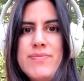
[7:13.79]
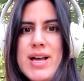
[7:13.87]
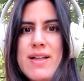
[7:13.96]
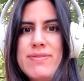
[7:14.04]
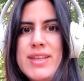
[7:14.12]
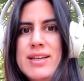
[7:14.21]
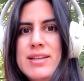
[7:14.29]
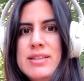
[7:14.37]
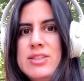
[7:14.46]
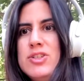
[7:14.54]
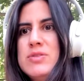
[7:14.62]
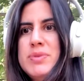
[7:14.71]
and then
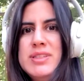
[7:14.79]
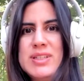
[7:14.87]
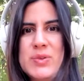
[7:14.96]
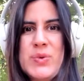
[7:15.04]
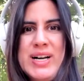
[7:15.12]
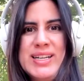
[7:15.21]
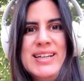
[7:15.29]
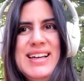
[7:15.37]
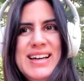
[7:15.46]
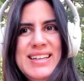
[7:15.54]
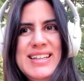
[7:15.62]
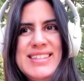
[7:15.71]
it just printed one
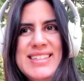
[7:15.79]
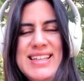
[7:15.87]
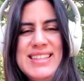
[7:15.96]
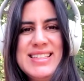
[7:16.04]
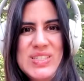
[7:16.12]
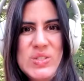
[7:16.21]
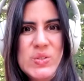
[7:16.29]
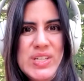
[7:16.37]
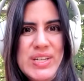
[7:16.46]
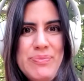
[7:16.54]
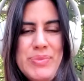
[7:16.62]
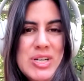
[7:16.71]
and it's sent to
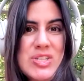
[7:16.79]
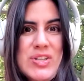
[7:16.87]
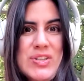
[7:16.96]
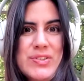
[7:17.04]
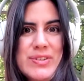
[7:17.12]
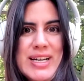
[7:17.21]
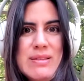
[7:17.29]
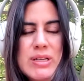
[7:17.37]
the person, right?